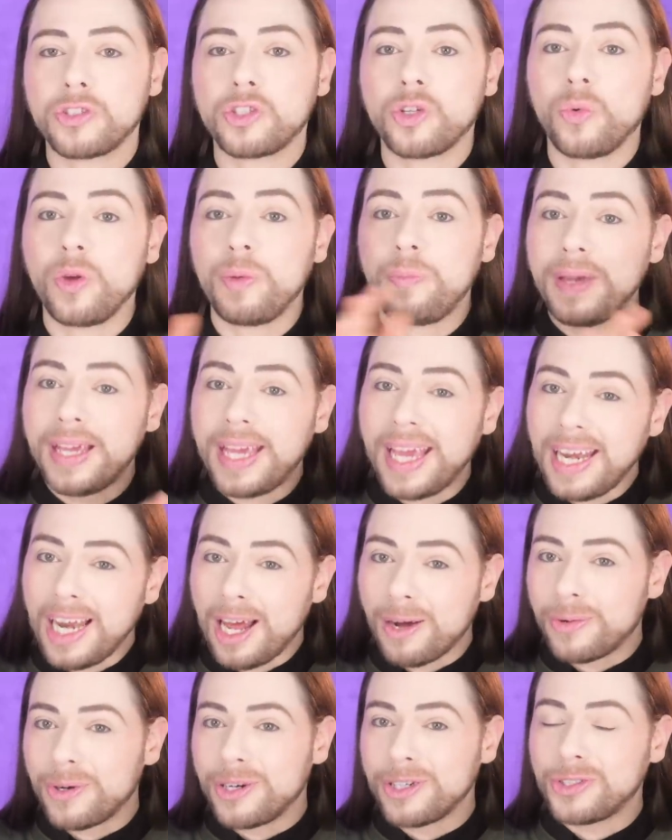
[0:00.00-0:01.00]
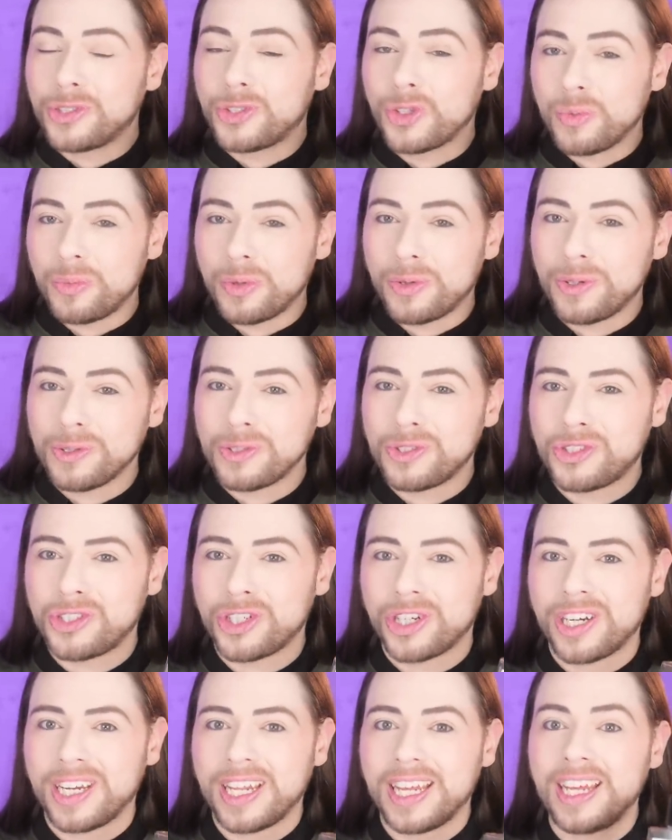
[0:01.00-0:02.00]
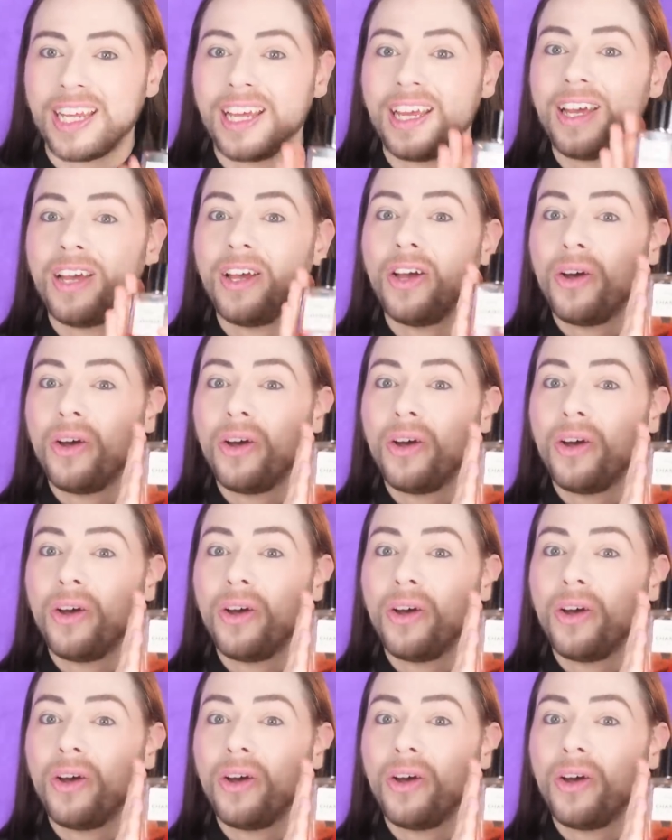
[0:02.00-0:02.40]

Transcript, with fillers: So we begin our tuberose journey